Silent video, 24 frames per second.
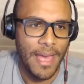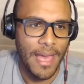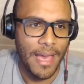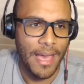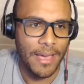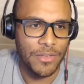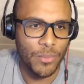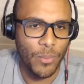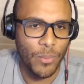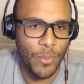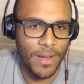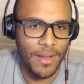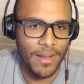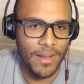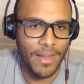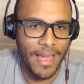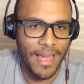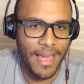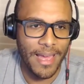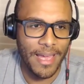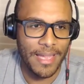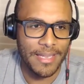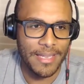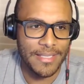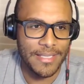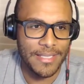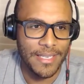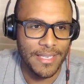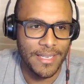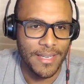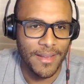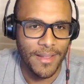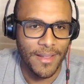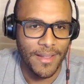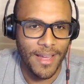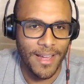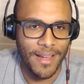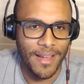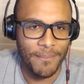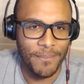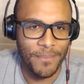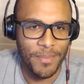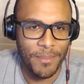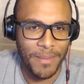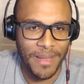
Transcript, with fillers: as well as um,